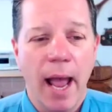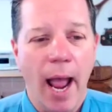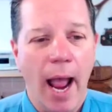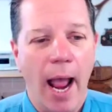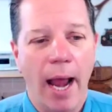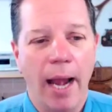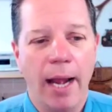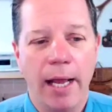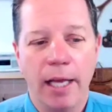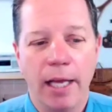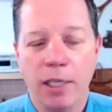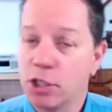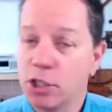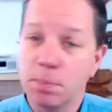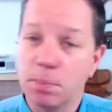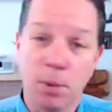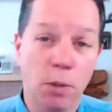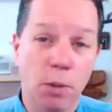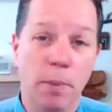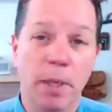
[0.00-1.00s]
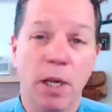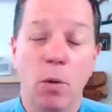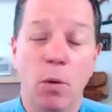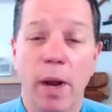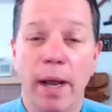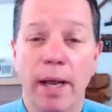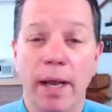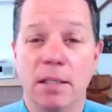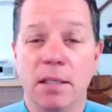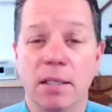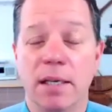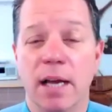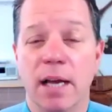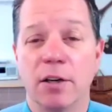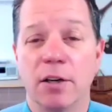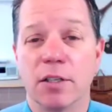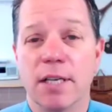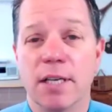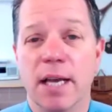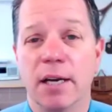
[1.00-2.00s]
And it just blew me away as an
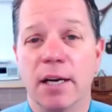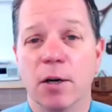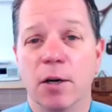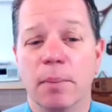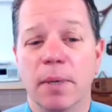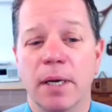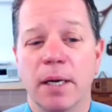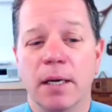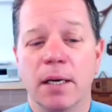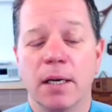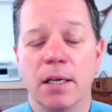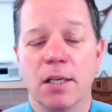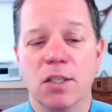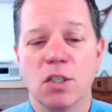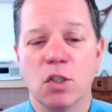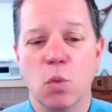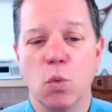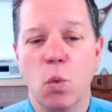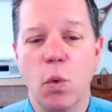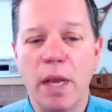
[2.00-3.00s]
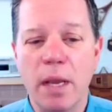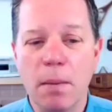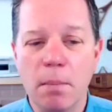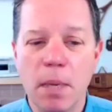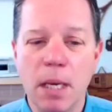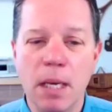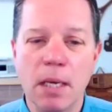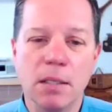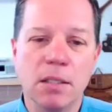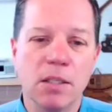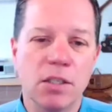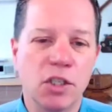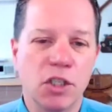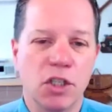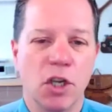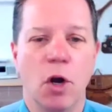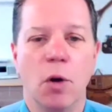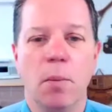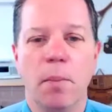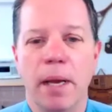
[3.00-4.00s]
entertainer because we meet
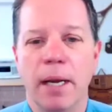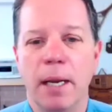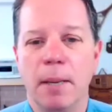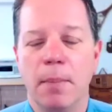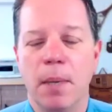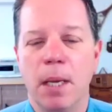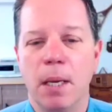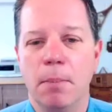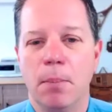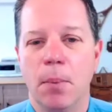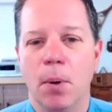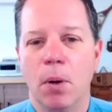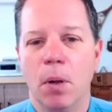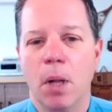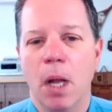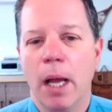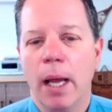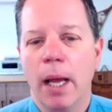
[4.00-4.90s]
so many people.